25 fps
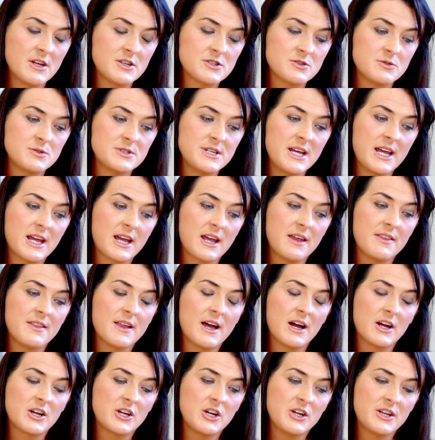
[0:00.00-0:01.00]
so taking
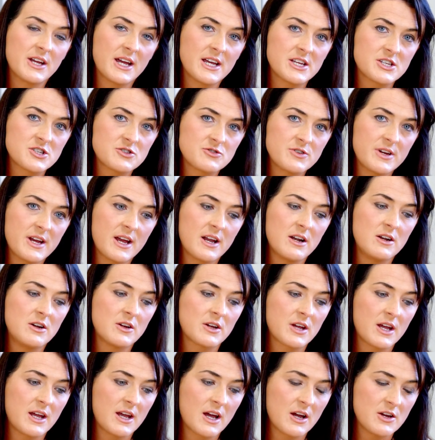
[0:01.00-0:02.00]
that good history and
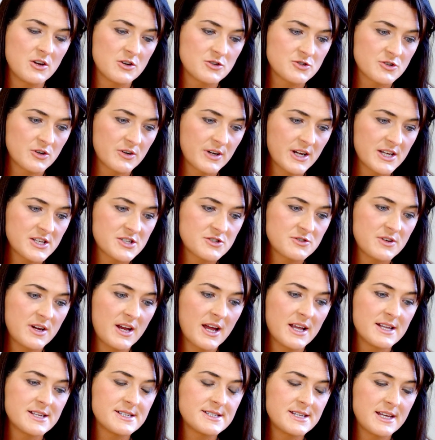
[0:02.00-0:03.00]
looking at your drug history
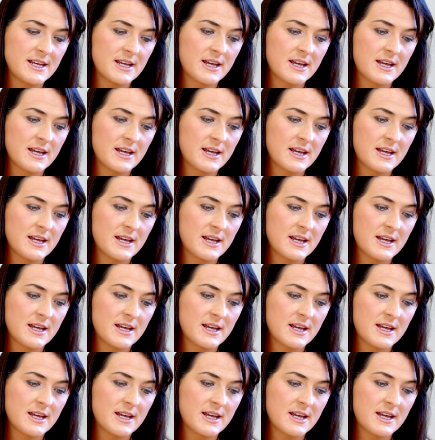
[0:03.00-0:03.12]
and